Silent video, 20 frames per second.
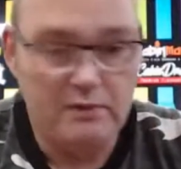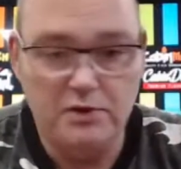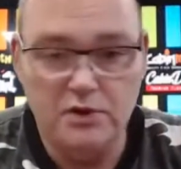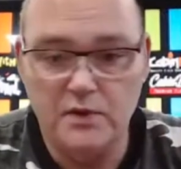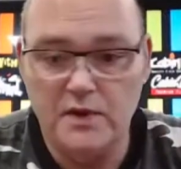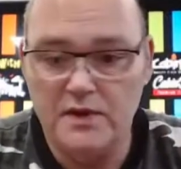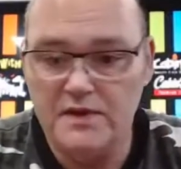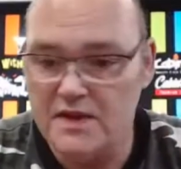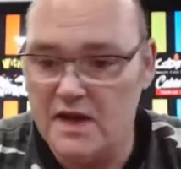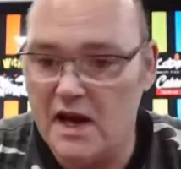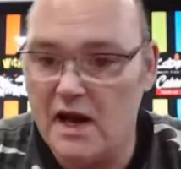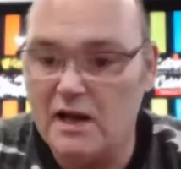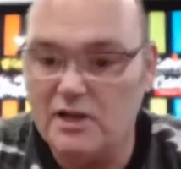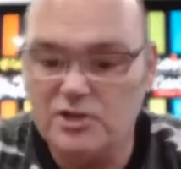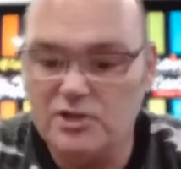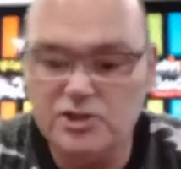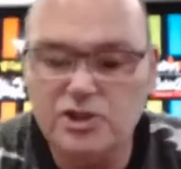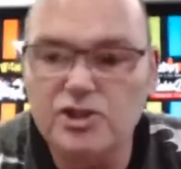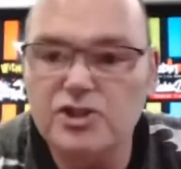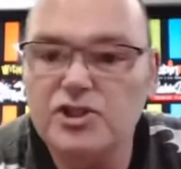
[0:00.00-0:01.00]
we're doing that. I'll
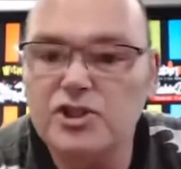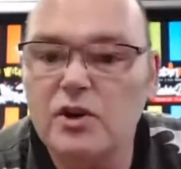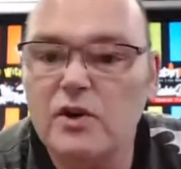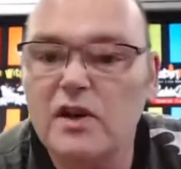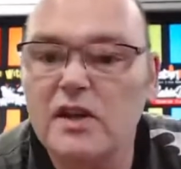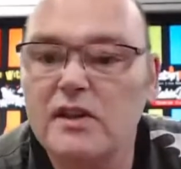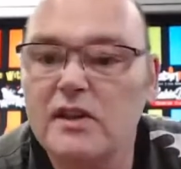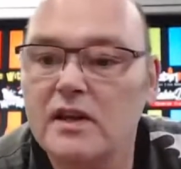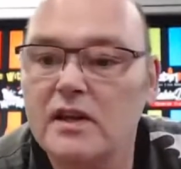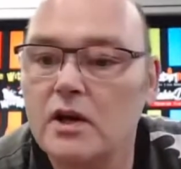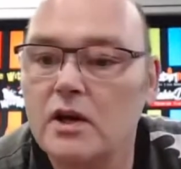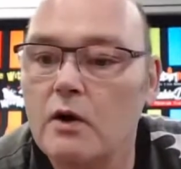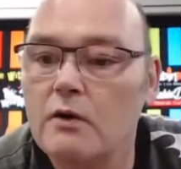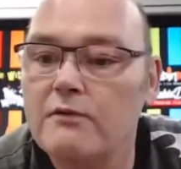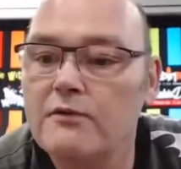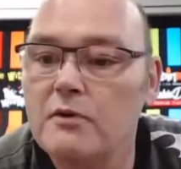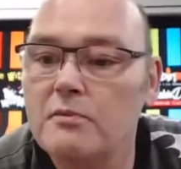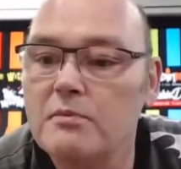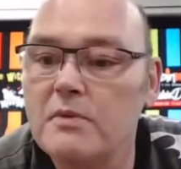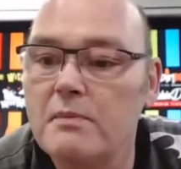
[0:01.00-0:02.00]
just show you the
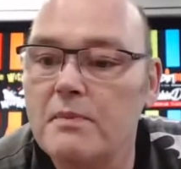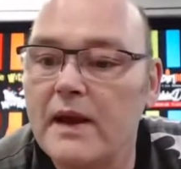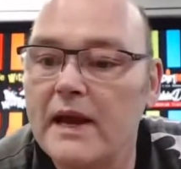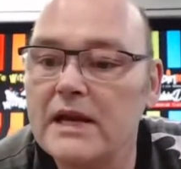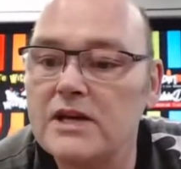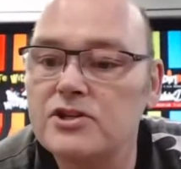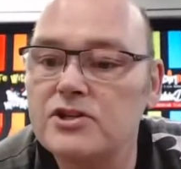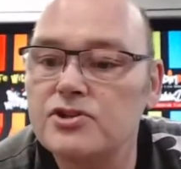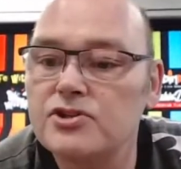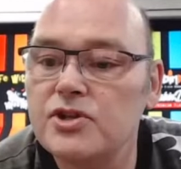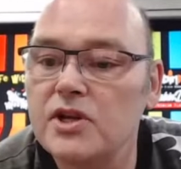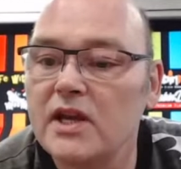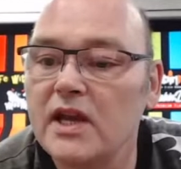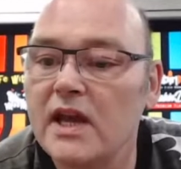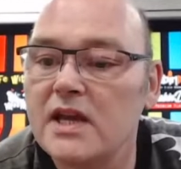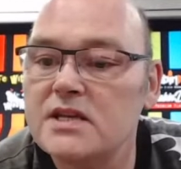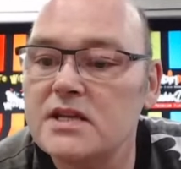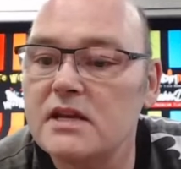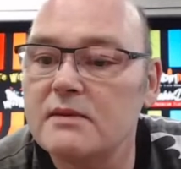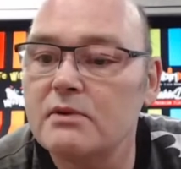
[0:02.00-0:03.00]
GoFundMe page just in
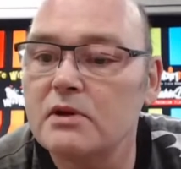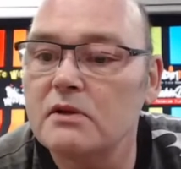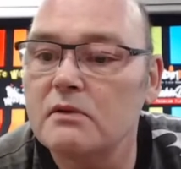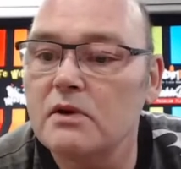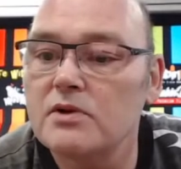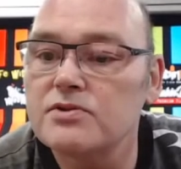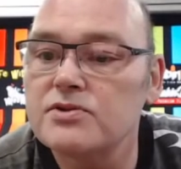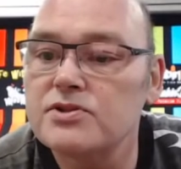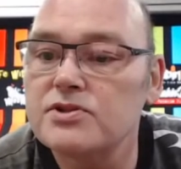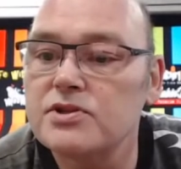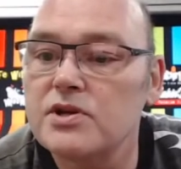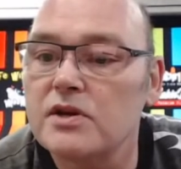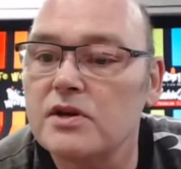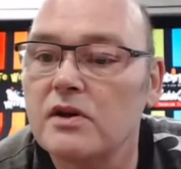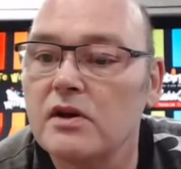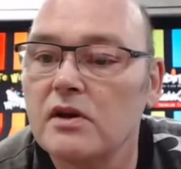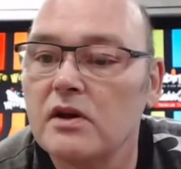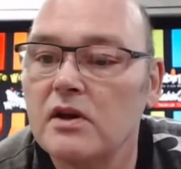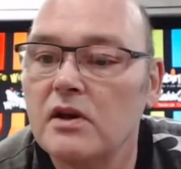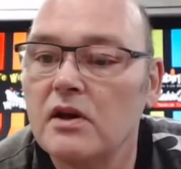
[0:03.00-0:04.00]
case anybody wants
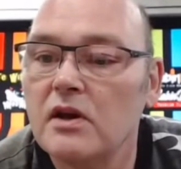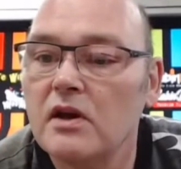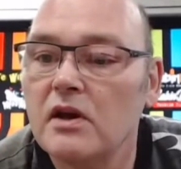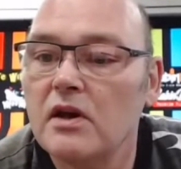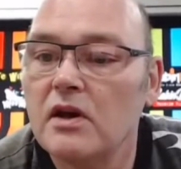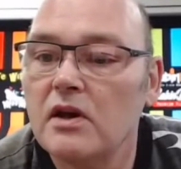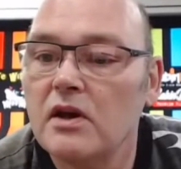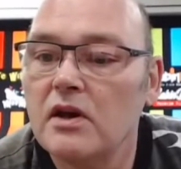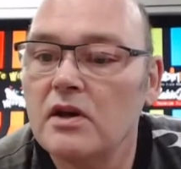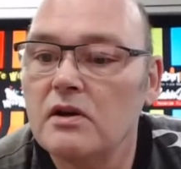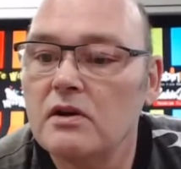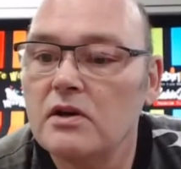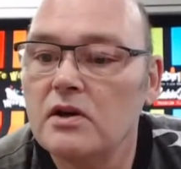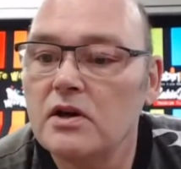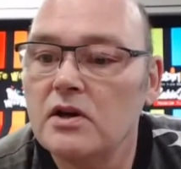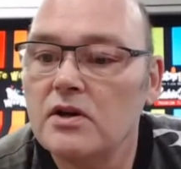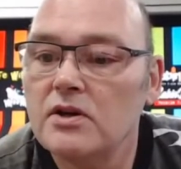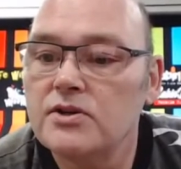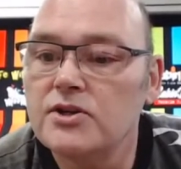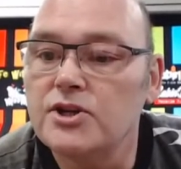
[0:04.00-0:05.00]
to
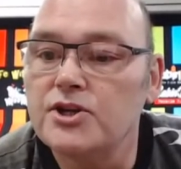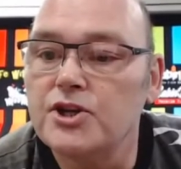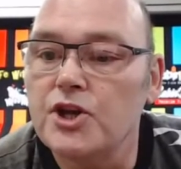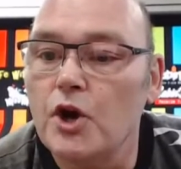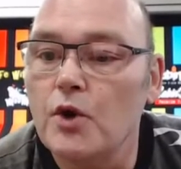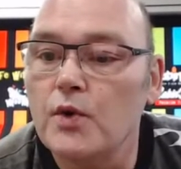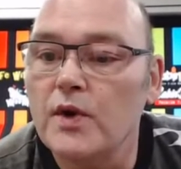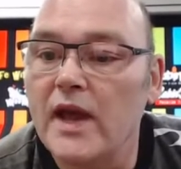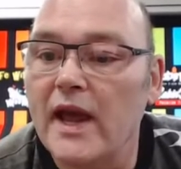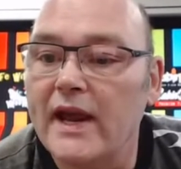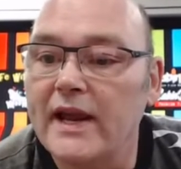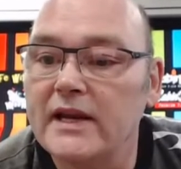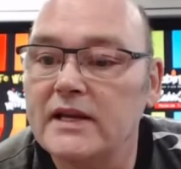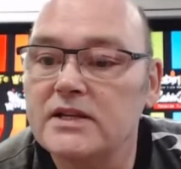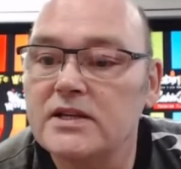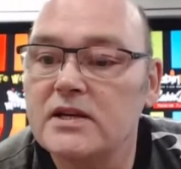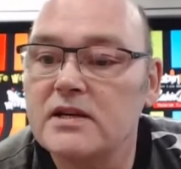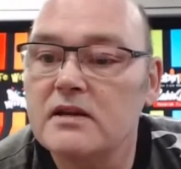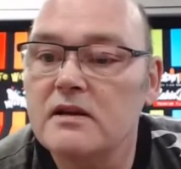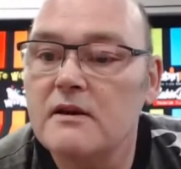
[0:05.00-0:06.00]

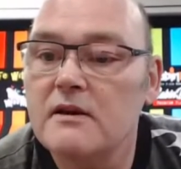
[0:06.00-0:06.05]
donate,